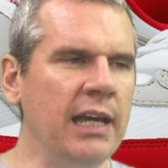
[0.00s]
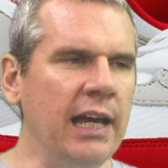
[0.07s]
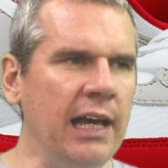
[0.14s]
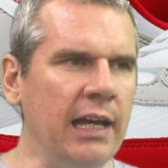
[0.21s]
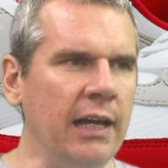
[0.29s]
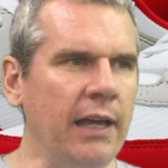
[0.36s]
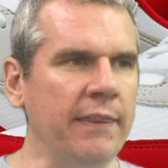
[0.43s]

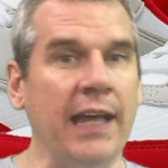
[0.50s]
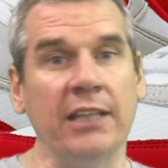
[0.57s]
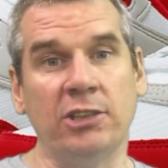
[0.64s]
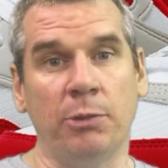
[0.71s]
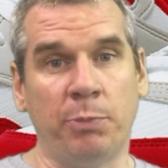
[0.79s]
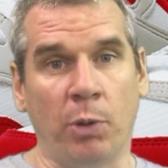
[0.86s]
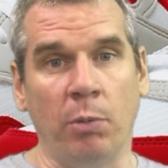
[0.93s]
and
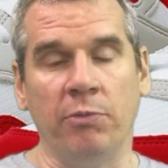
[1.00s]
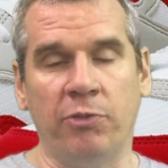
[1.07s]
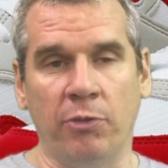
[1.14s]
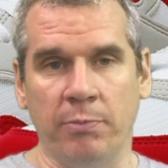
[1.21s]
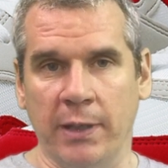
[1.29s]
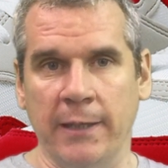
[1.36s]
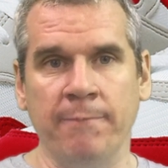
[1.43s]
that's the problem for
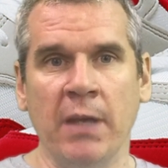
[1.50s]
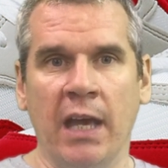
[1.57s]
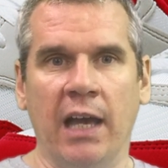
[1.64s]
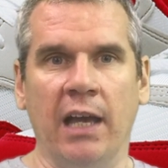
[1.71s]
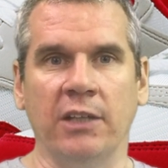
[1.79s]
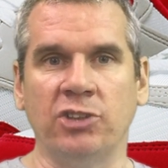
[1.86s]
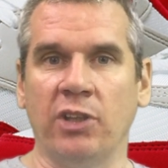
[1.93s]
me.
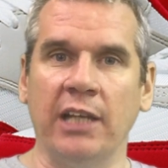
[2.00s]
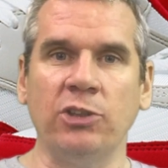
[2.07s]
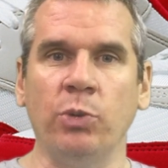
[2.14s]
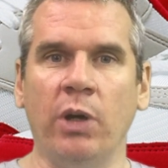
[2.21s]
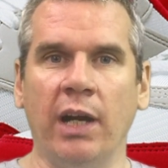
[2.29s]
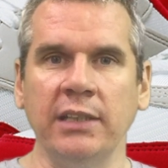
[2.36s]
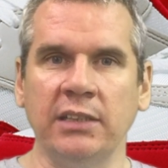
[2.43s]
So that's
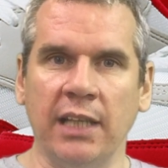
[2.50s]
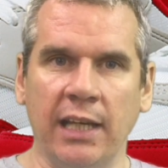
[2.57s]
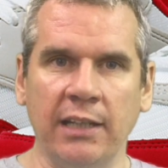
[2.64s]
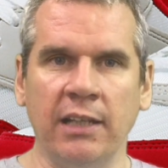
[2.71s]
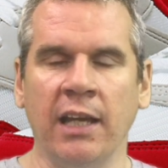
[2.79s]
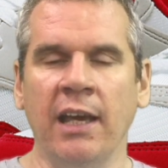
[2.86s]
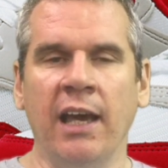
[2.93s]
where I
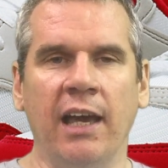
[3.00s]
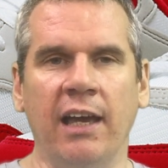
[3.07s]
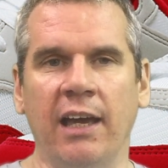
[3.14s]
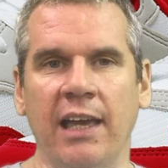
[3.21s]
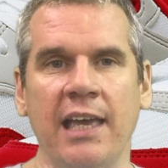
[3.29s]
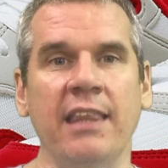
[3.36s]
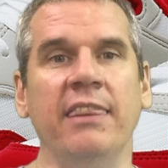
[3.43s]
stand
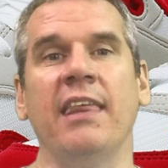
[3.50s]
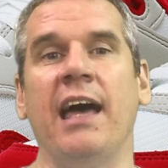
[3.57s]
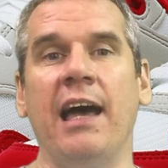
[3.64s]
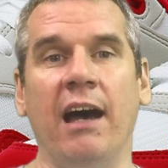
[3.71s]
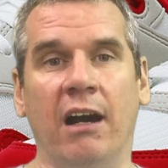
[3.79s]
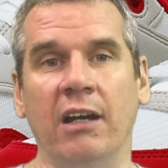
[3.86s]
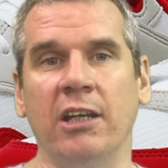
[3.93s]
in
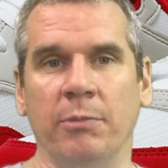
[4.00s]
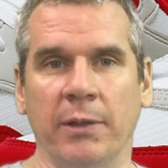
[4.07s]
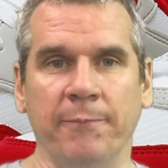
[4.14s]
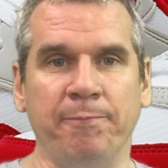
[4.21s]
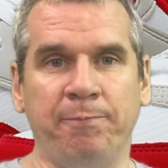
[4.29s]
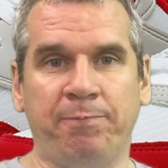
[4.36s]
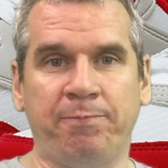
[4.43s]
that argument.